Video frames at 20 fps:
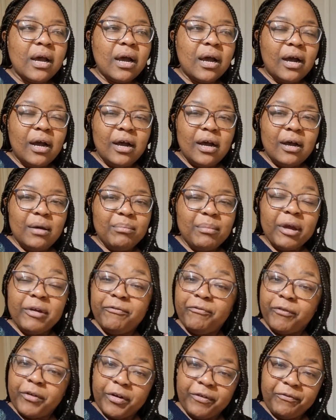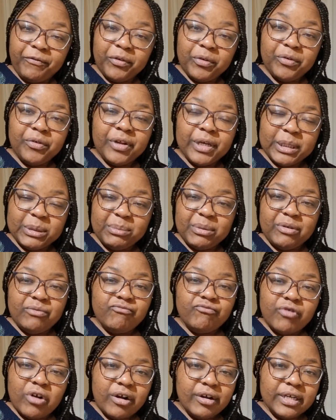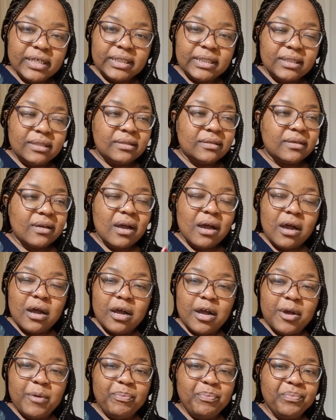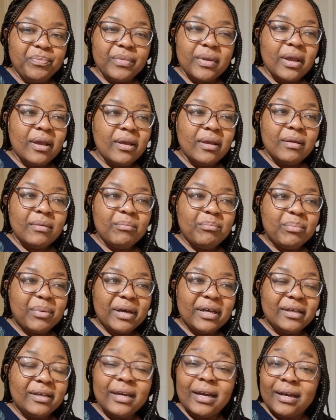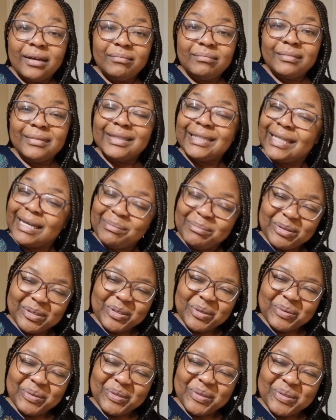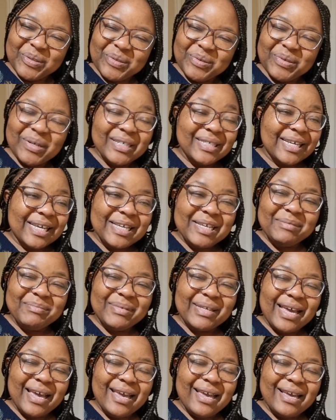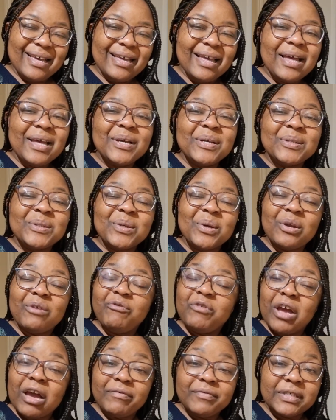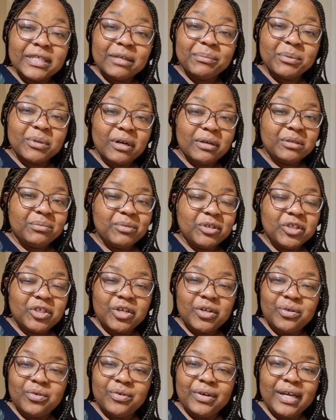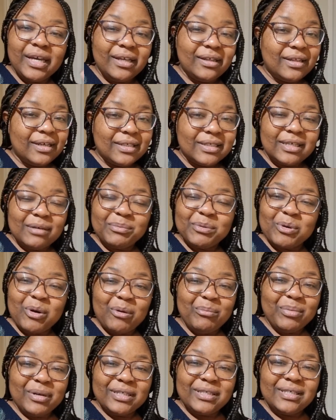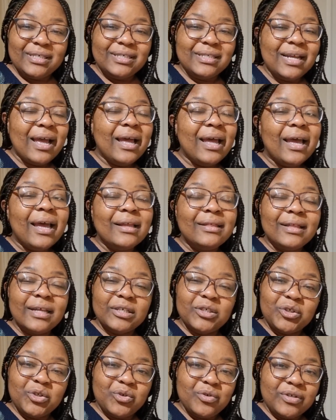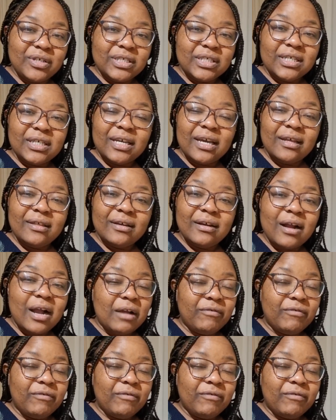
My free food has been rice. But yeah, let me show it to you, as I keep saying. So if you haven't subscribed to my channel, hit that subscribe button and let's do this together.